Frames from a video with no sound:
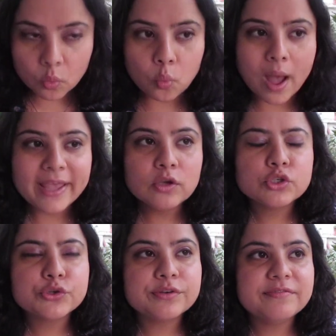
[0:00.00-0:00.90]
why you
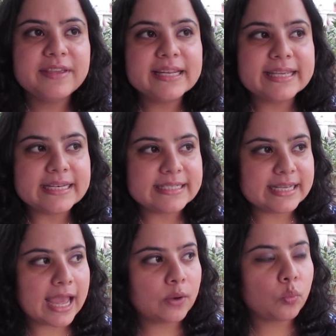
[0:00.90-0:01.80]
shouldn't feel
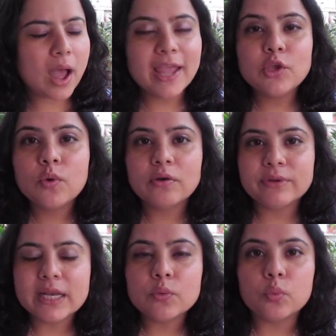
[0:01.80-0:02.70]
guilty and why you are
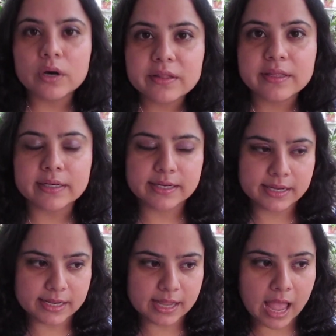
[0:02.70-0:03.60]
really worth it,
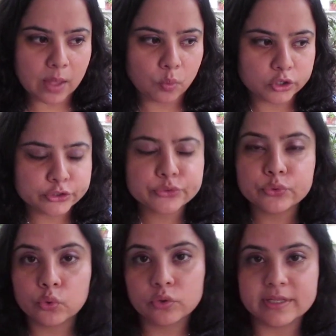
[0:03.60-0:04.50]
I want you to
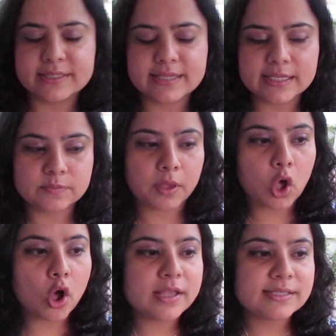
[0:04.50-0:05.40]
know this, is
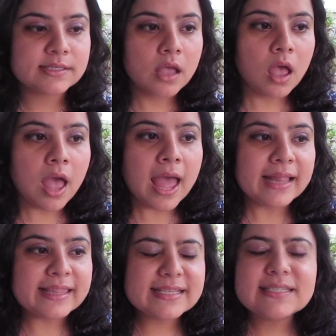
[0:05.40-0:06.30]
because
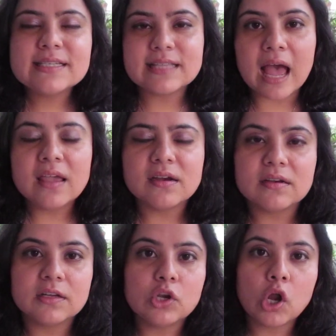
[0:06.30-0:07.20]
this desire
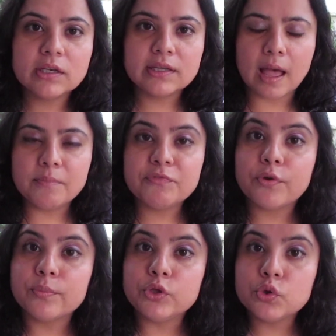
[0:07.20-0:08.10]
did not come
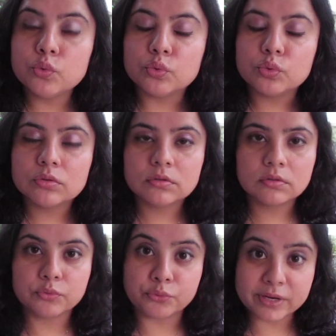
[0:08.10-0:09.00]
from you,
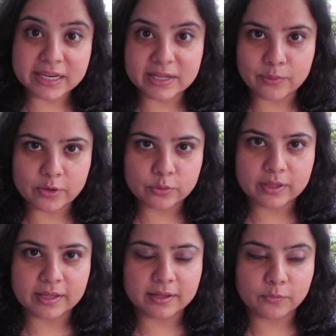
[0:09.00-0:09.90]
really. When
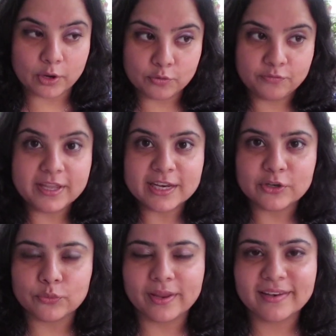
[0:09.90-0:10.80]
you feel
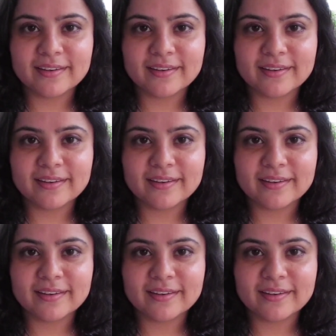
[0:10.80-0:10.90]
into it,